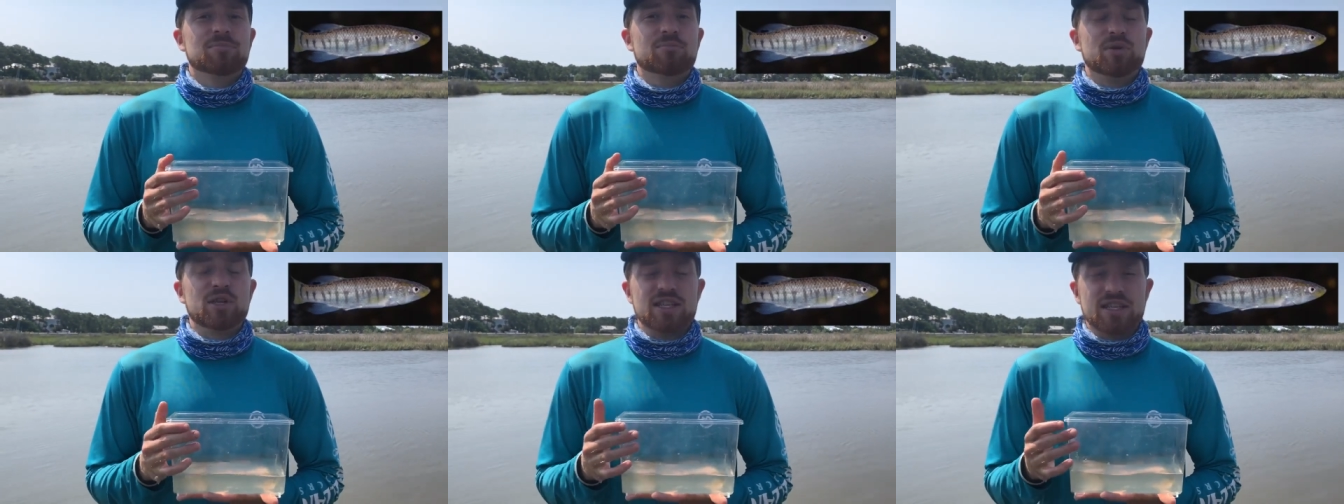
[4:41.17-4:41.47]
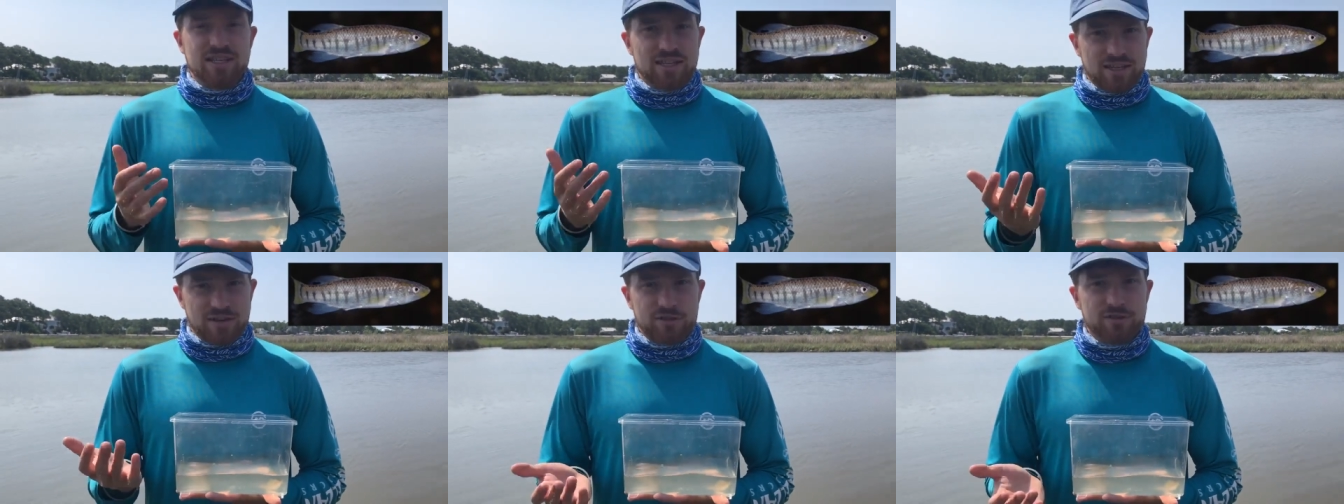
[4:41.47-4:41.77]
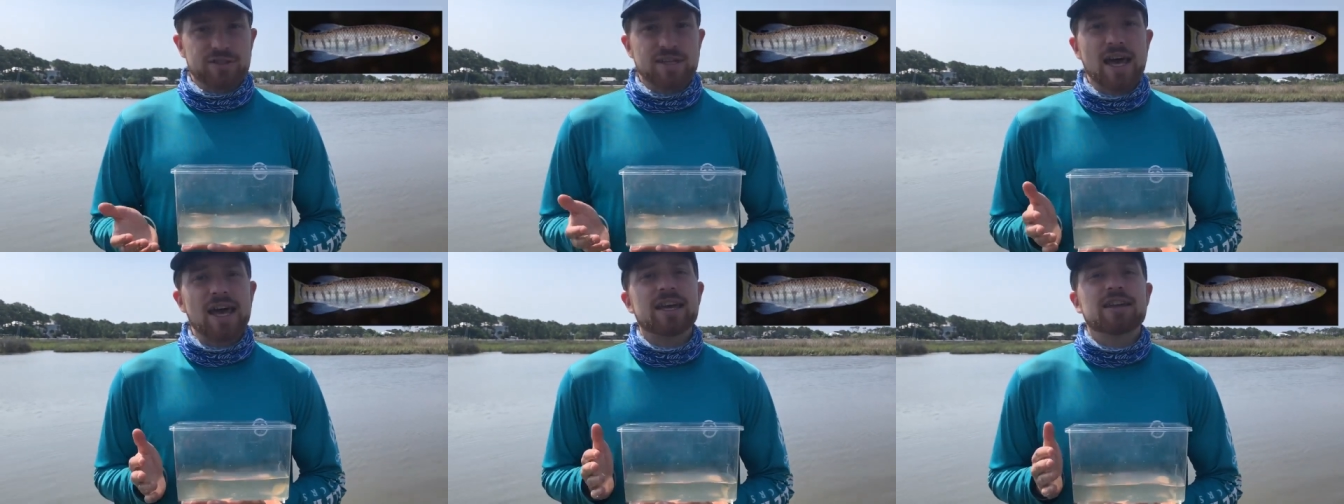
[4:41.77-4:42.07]
Being
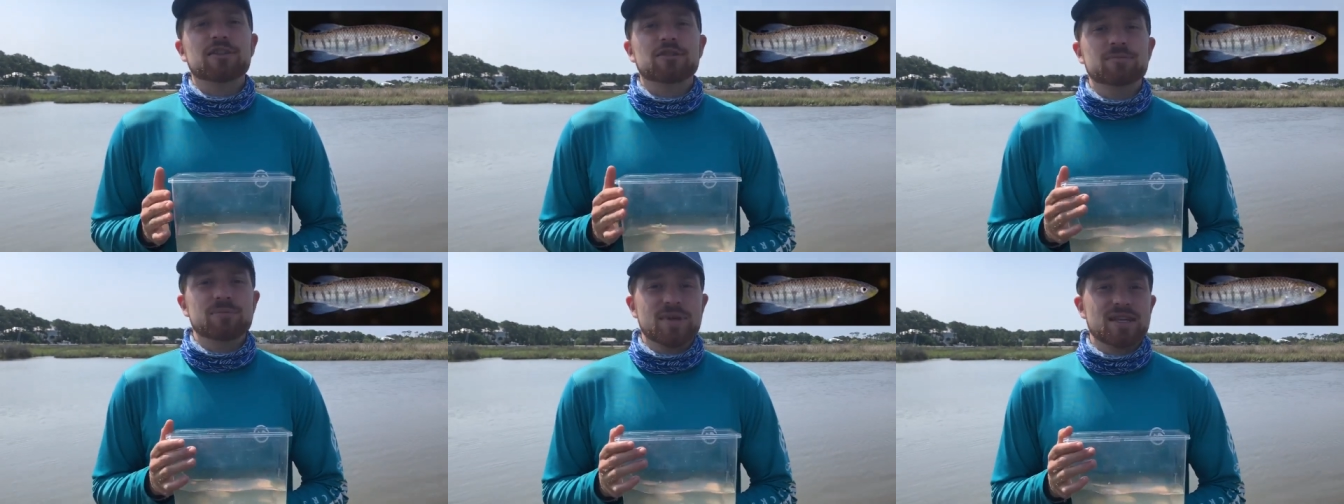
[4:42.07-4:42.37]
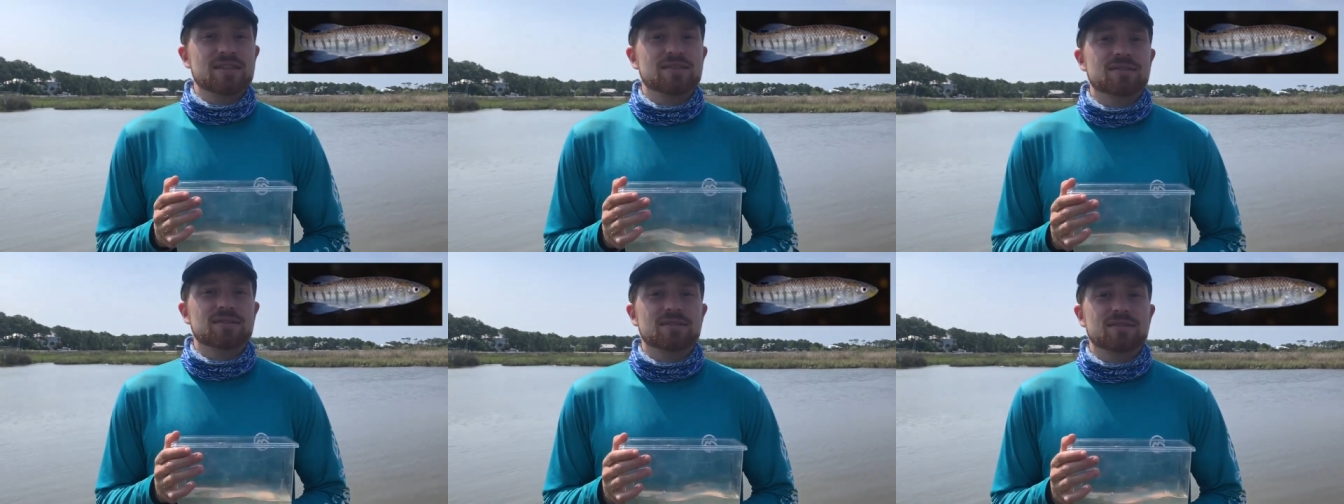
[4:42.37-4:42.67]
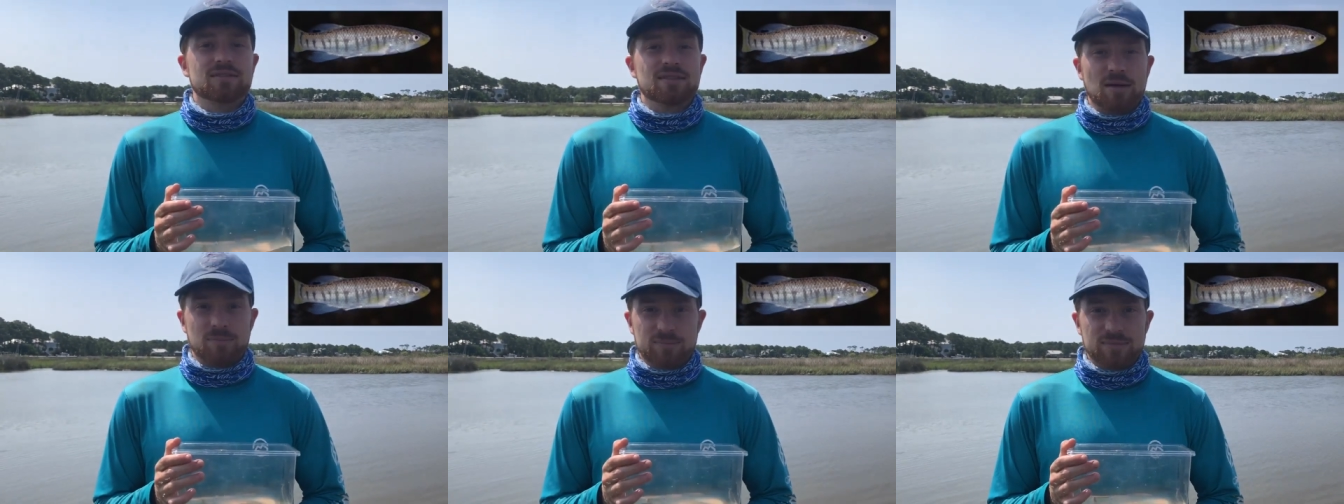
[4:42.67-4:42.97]
intertidal means
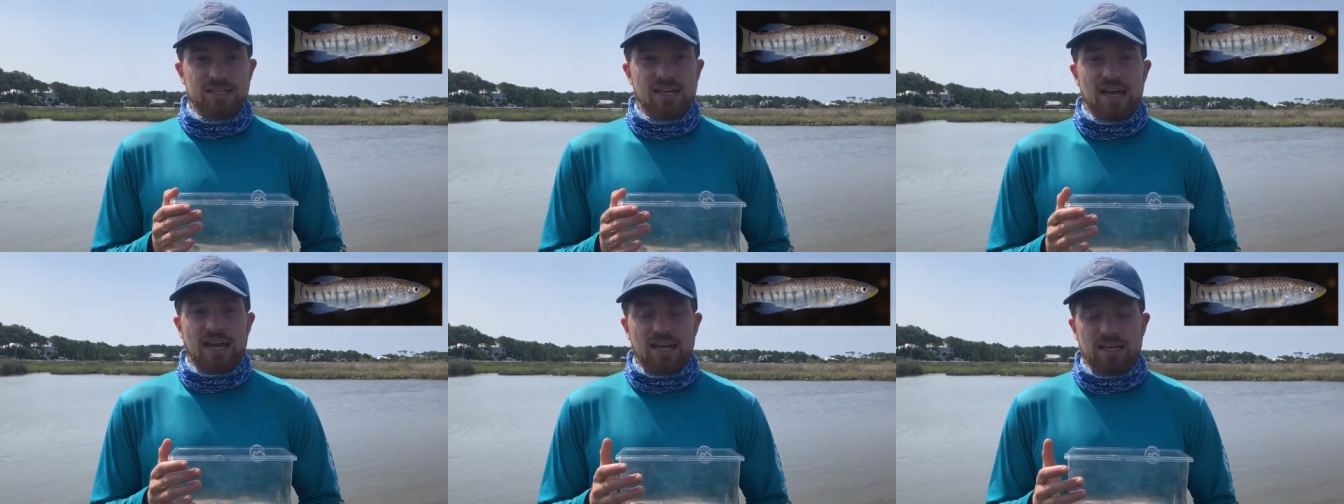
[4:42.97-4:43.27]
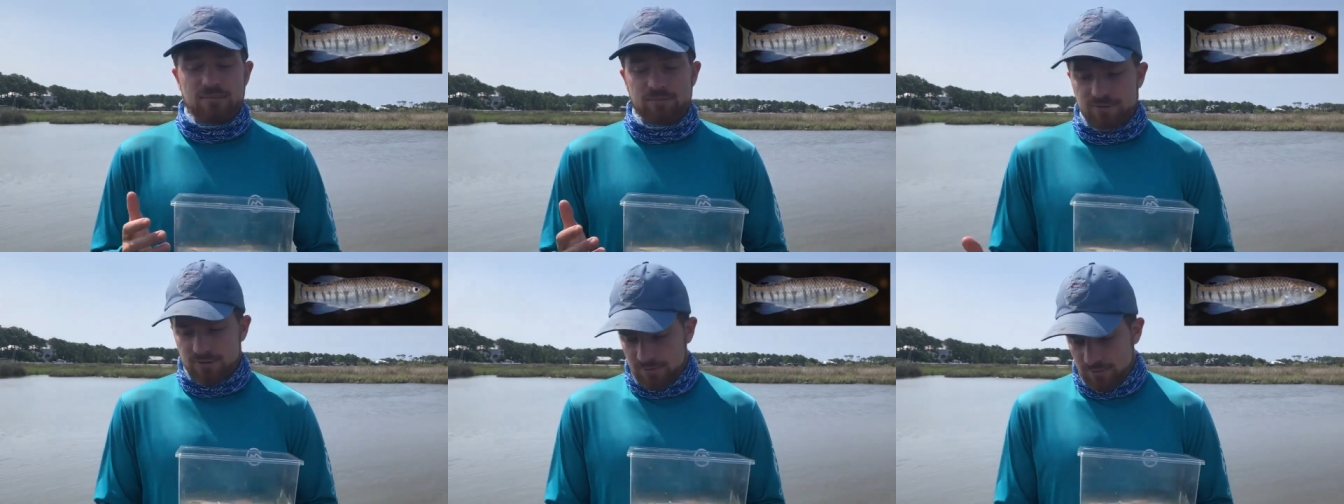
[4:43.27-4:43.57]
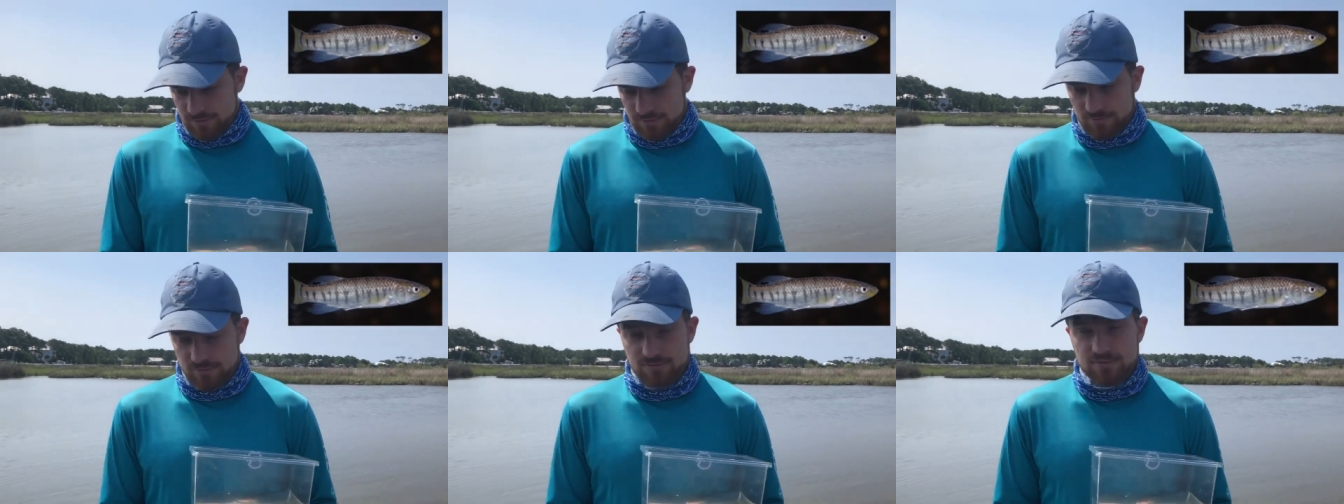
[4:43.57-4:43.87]
sometimes
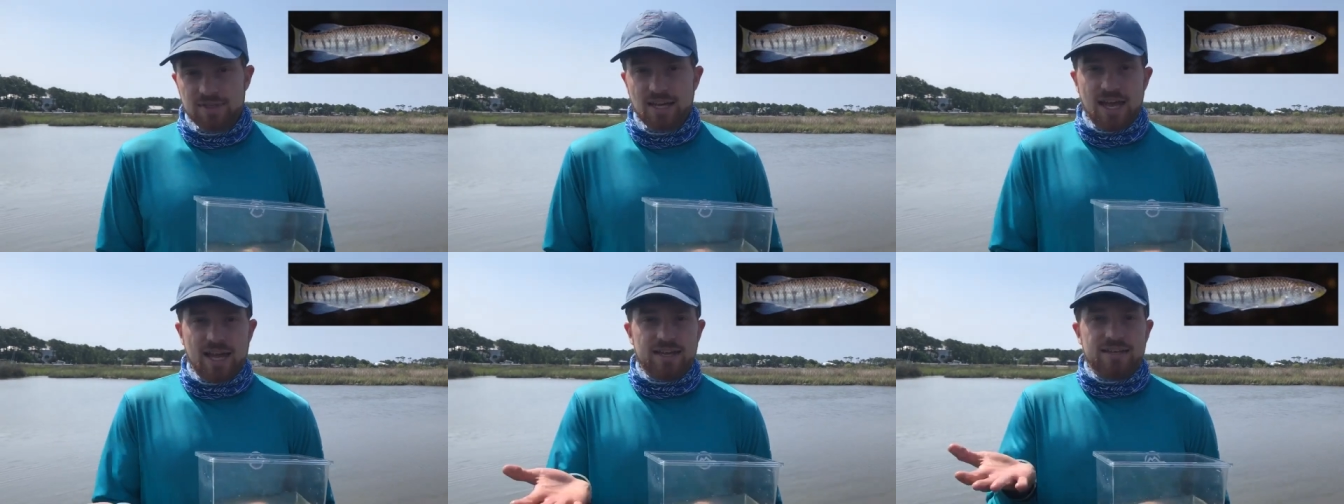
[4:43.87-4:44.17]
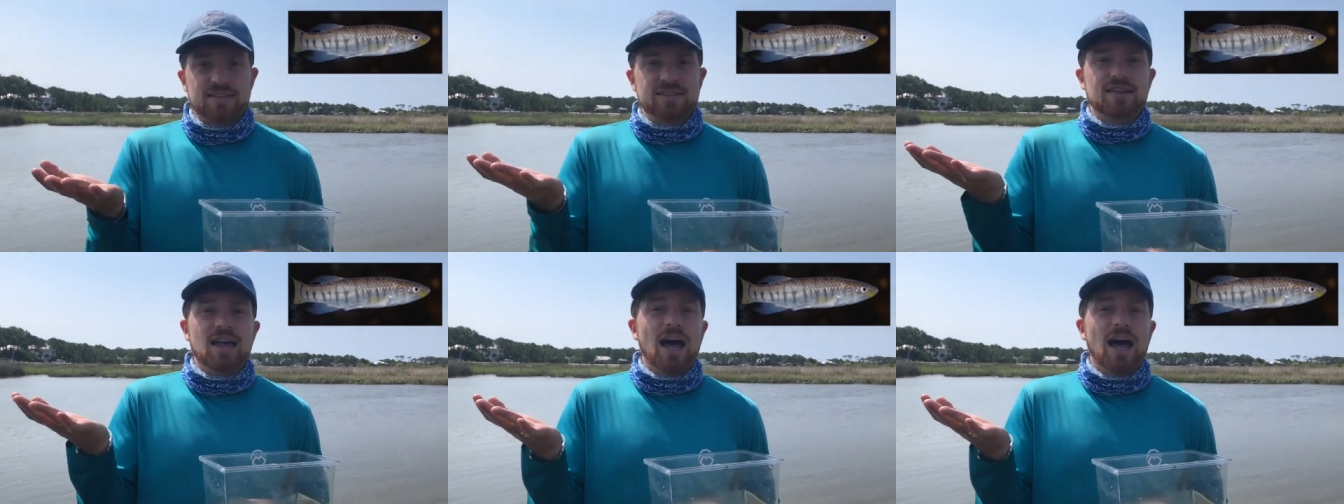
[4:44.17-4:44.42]
the tide is